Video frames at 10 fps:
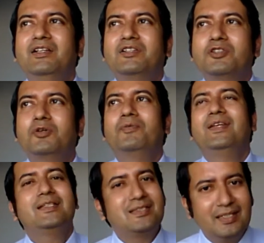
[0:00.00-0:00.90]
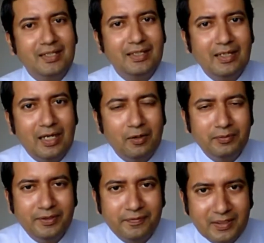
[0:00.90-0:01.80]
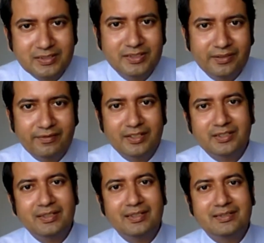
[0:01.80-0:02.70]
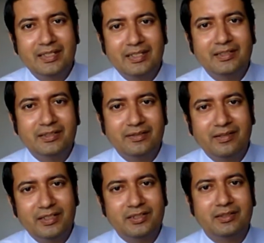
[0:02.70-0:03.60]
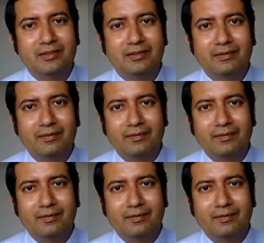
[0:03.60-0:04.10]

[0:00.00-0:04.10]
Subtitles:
So we see how the first generation and second generation